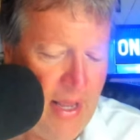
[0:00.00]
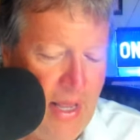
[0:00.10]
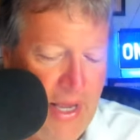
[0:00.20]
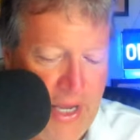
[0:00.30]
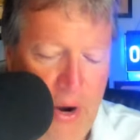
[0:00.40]

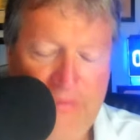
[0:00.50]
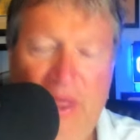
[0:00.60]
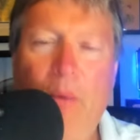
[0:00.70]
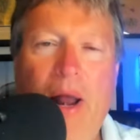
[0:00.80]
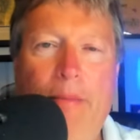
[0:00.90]
you know, if
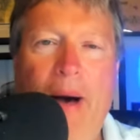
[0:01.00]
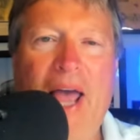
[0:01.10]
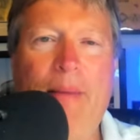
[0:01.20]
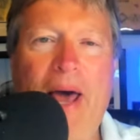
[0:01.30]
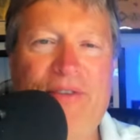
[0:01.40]
they want to buy
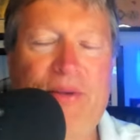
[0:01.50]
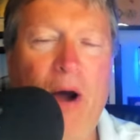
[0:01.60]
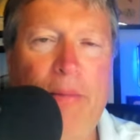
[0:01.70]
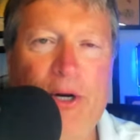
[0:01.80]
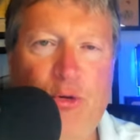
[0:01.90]
him out of some
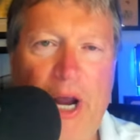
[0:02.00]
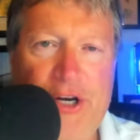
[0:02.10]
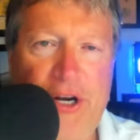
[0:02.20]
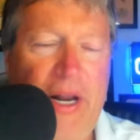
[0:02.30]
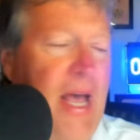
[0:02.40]

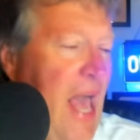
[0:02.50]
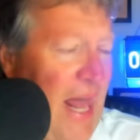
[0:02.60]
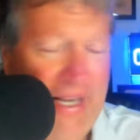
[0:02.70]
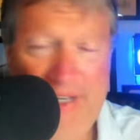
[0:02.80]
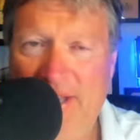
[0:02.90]
arbitration
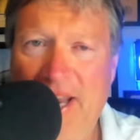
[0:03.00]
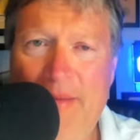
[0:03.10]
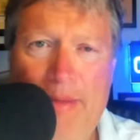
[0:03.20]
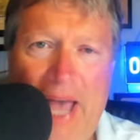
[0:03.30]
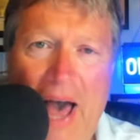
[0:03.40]
and extend
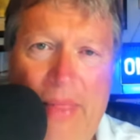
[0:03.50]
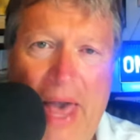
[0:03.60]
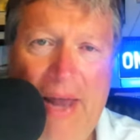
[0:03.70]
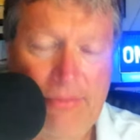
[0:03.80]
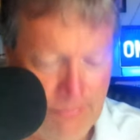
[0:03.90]
him beyond
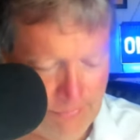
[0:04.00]
that,